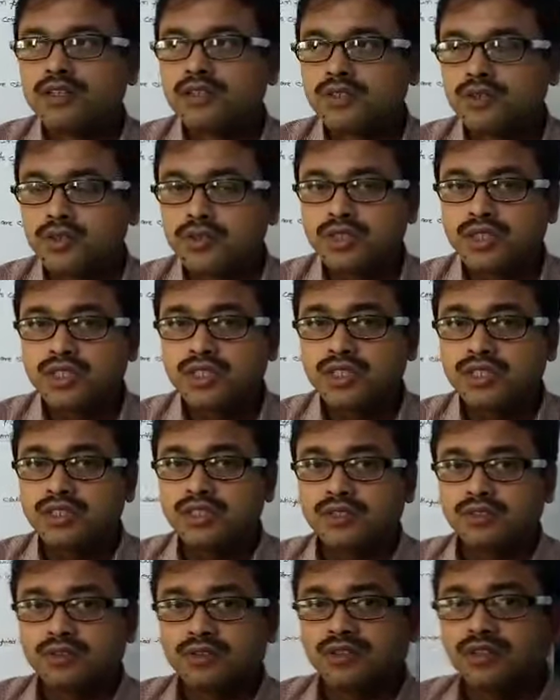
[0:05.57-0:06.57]
Today
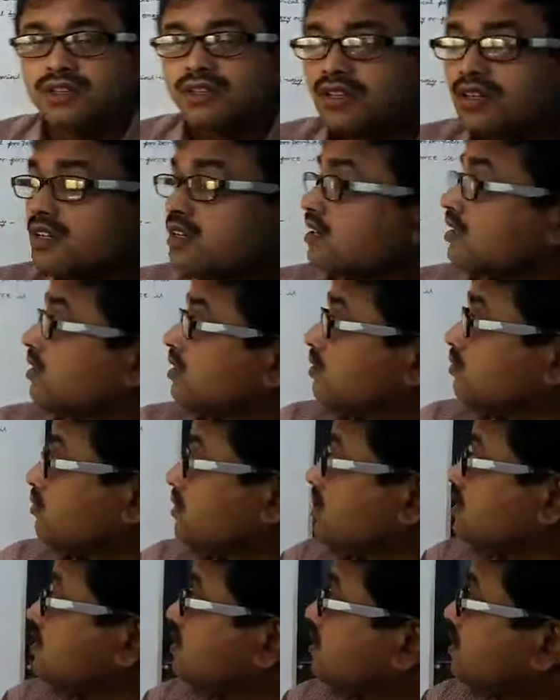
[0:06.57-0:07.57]
we
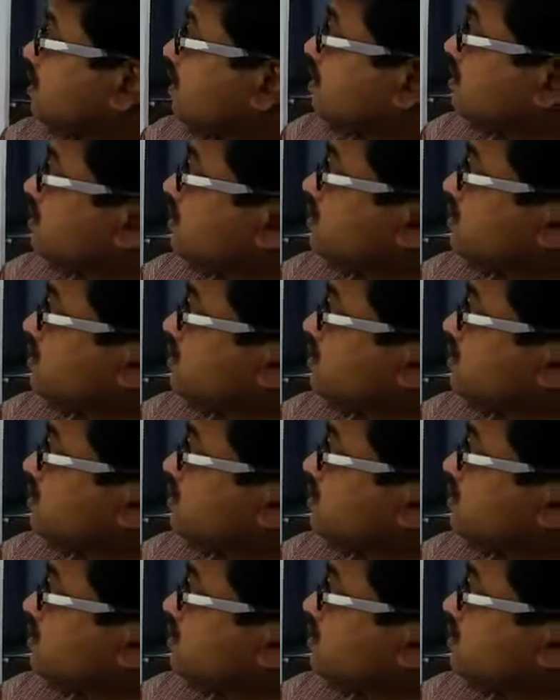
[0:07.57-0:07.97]
start the